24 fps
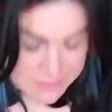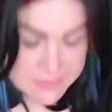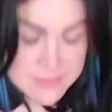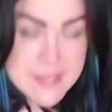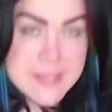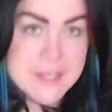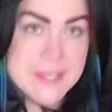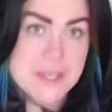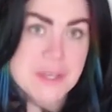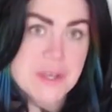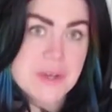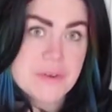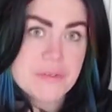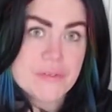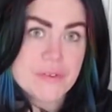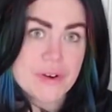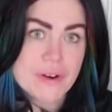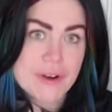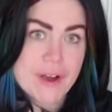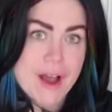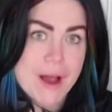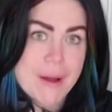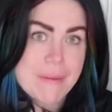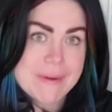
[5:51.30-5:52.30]
Thank you
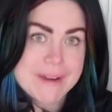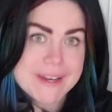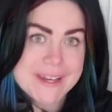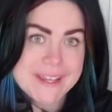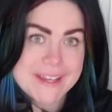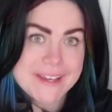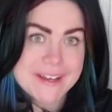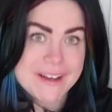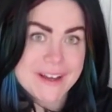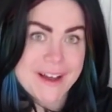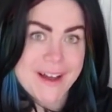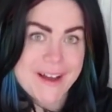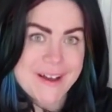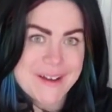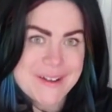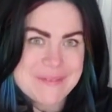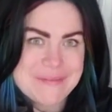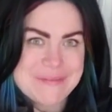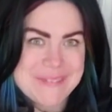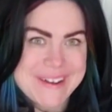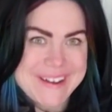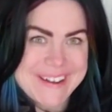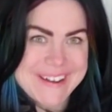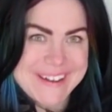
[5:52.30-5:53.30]
for commenting on
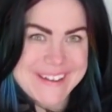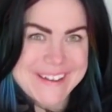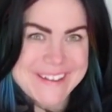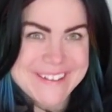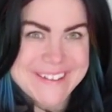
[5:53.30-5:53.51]
my